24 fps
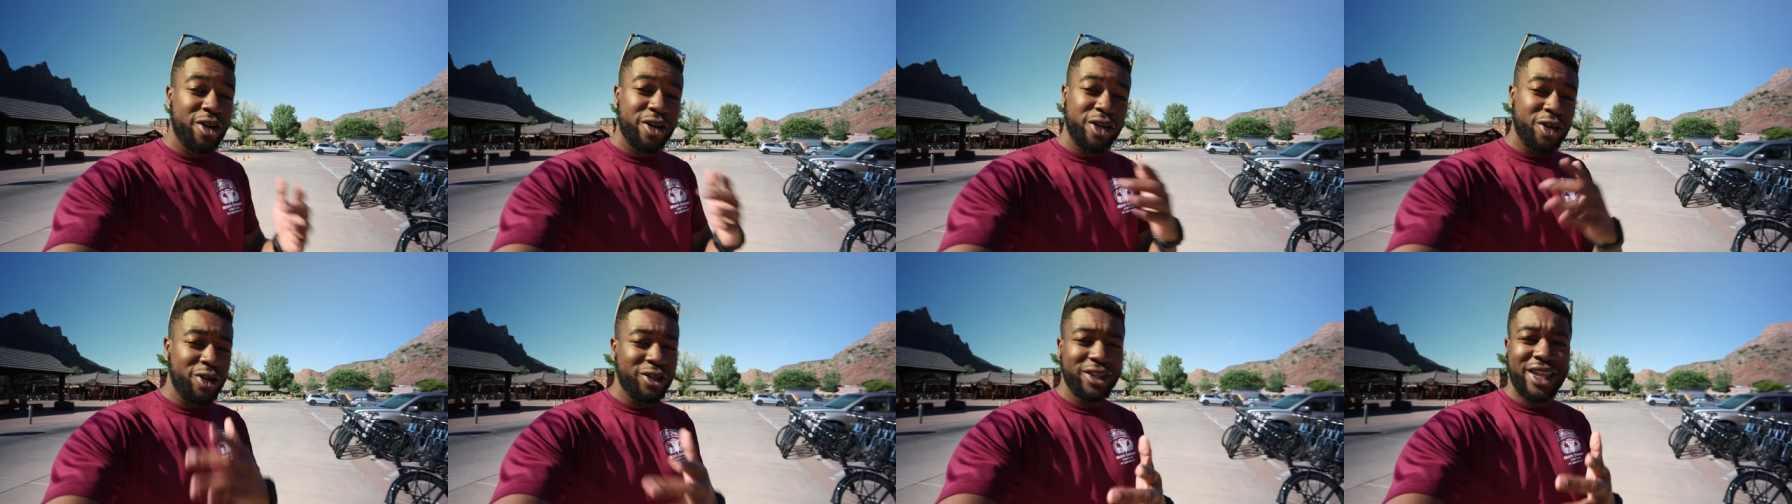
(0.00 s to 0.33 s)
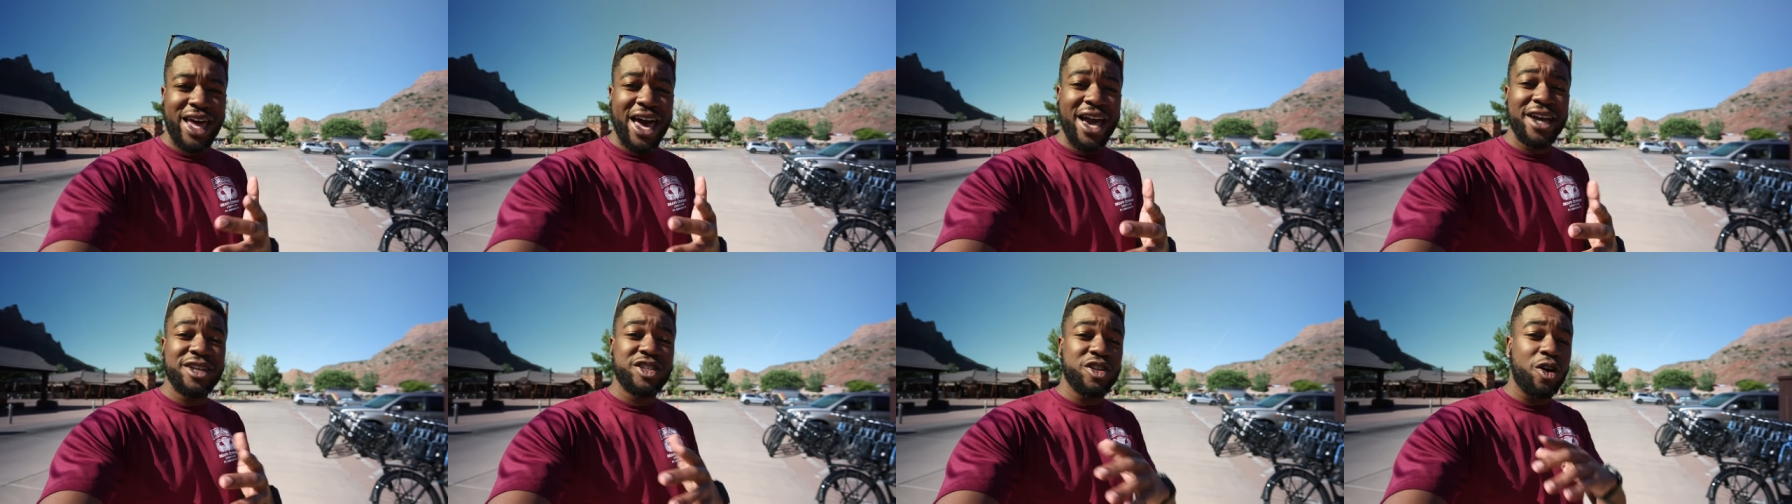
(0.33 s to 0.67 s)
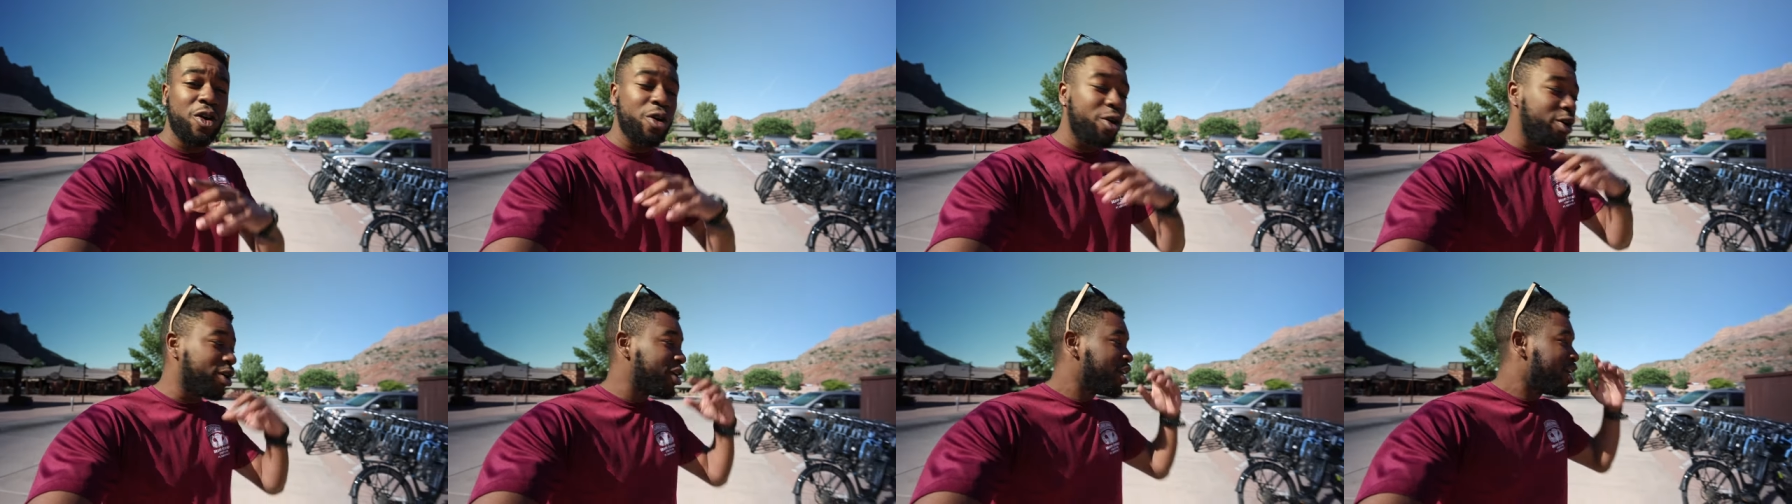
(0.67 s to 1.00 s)
your legs
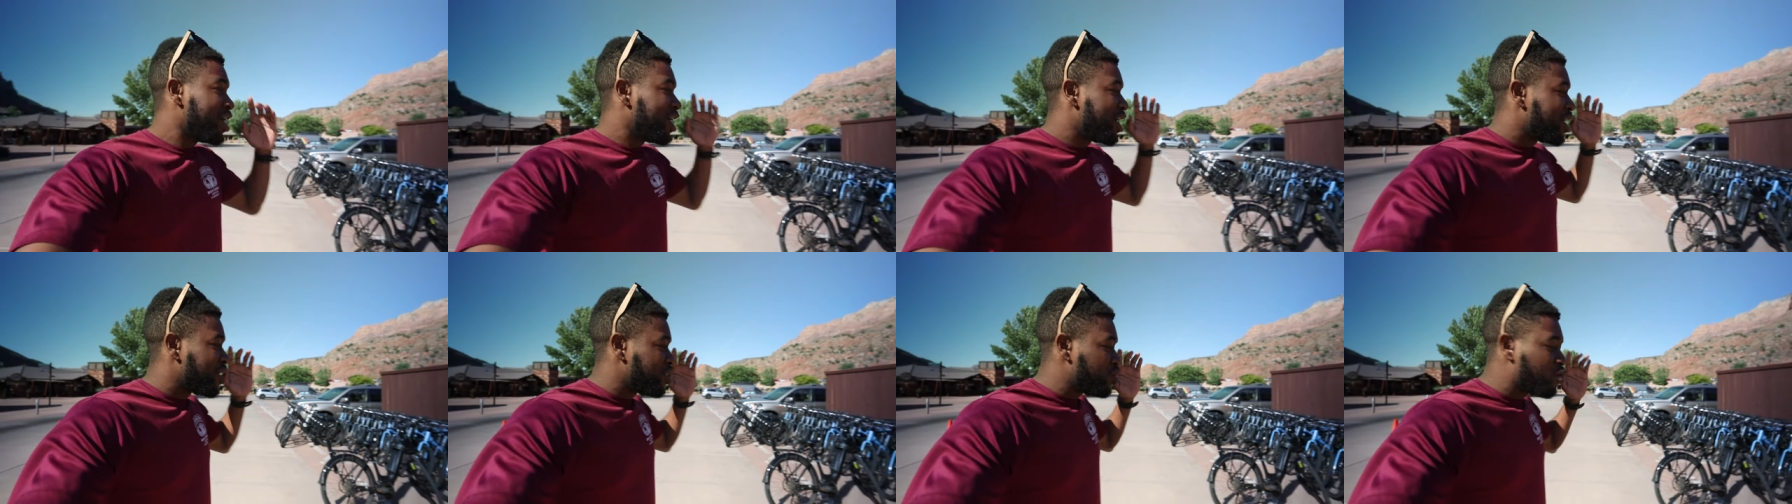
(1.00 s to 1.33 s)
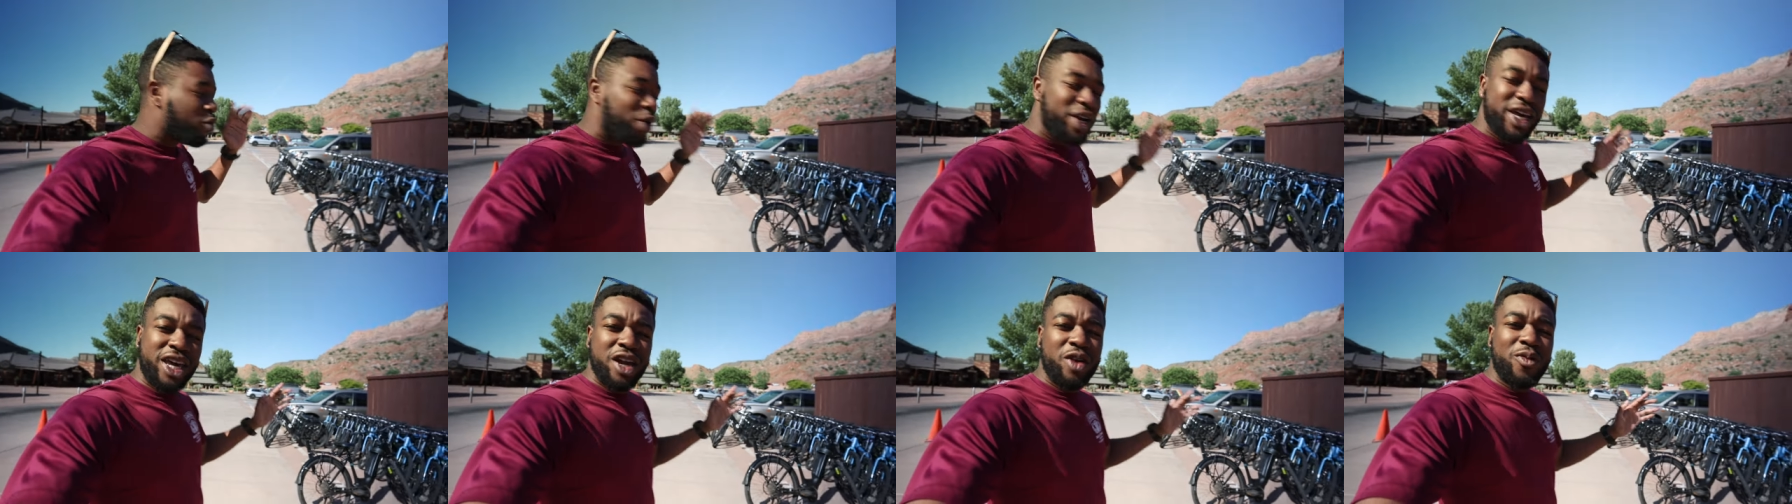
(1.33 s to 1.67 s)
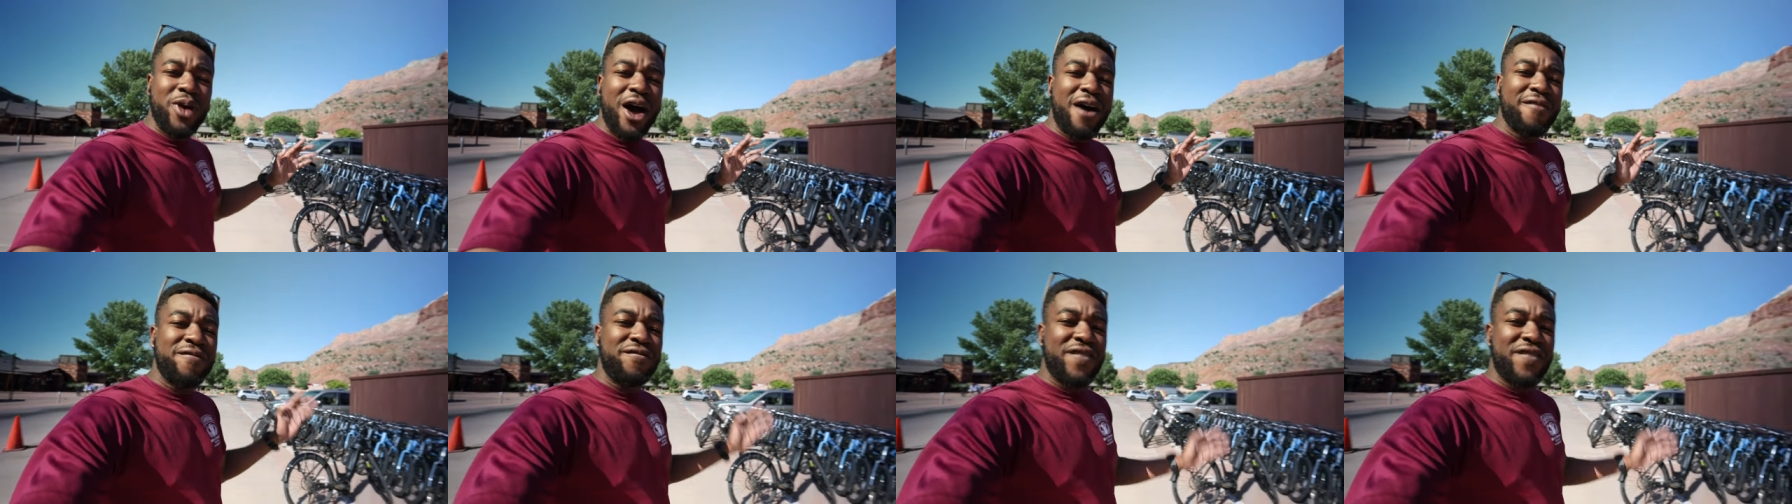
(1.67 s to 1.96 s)
or you want to get around